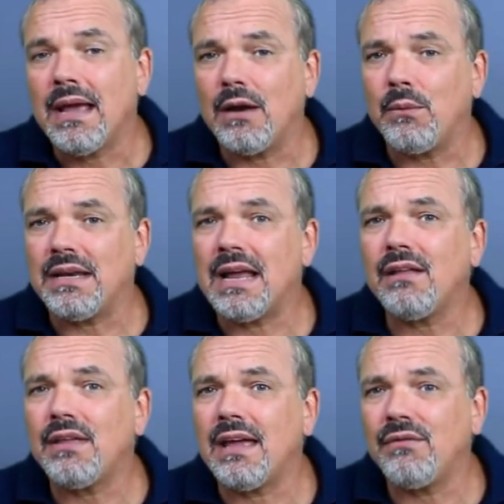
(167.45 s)
And we
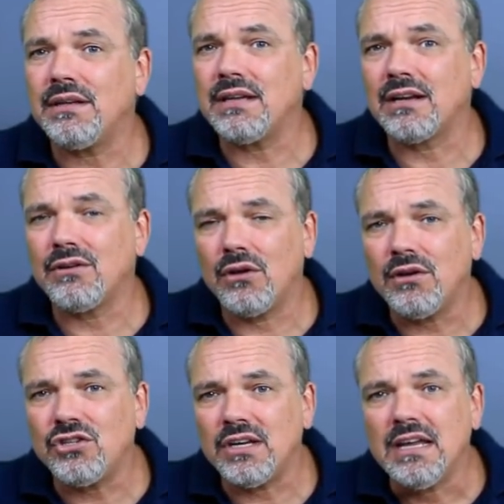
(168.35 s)
now have the
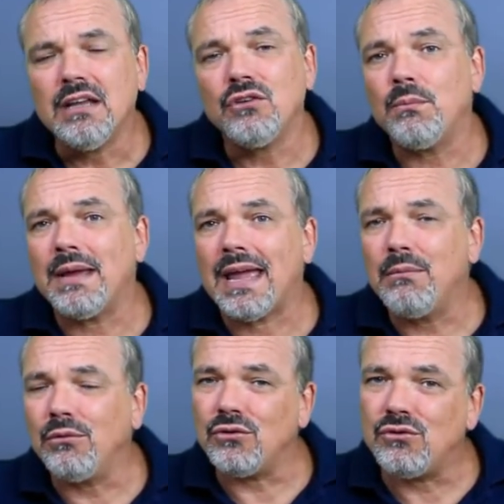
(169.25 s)
technology to be
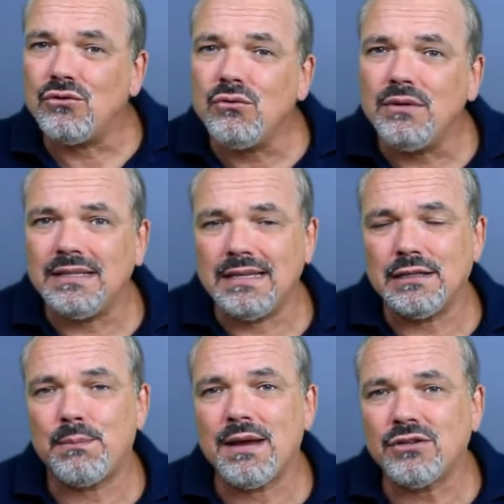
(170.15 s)
able to do these
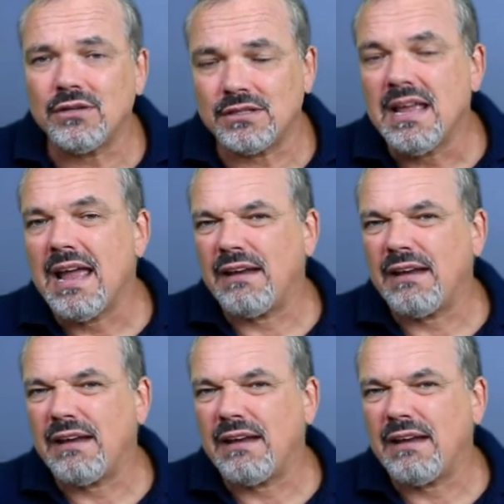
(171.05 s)
inspections